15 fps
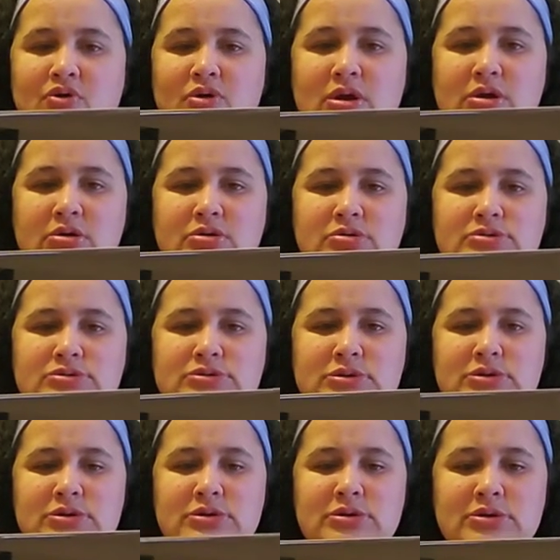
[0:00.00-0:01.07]
Critters.
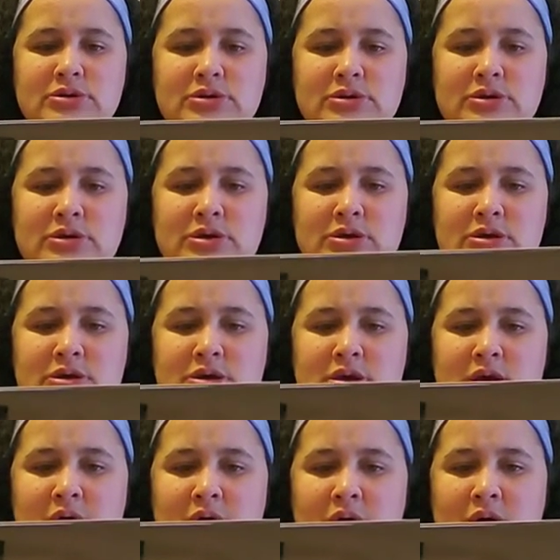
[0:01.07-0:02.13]

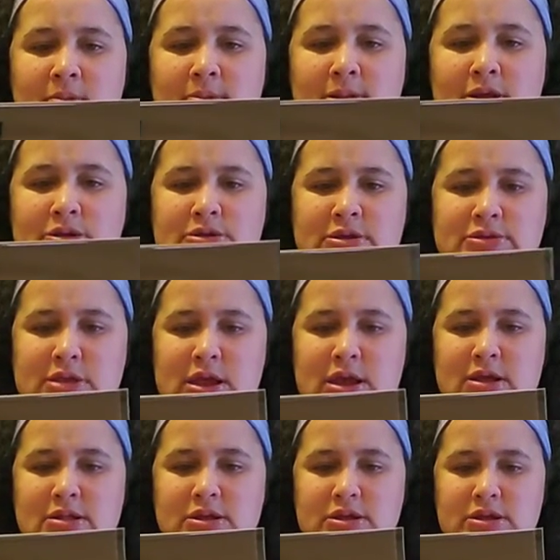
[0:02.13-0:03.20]
Um, I that's
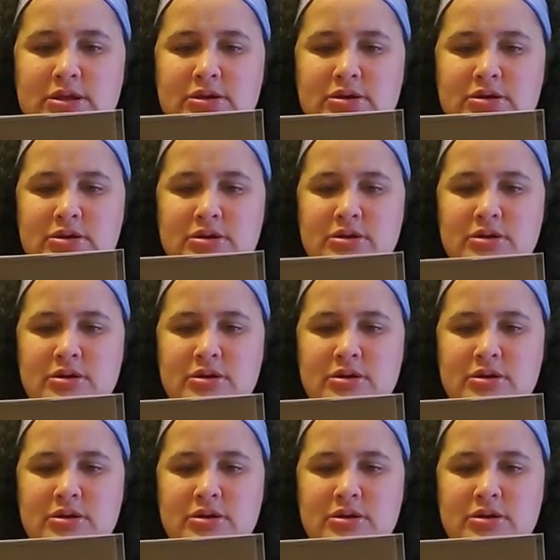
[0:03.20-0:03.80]
Alien.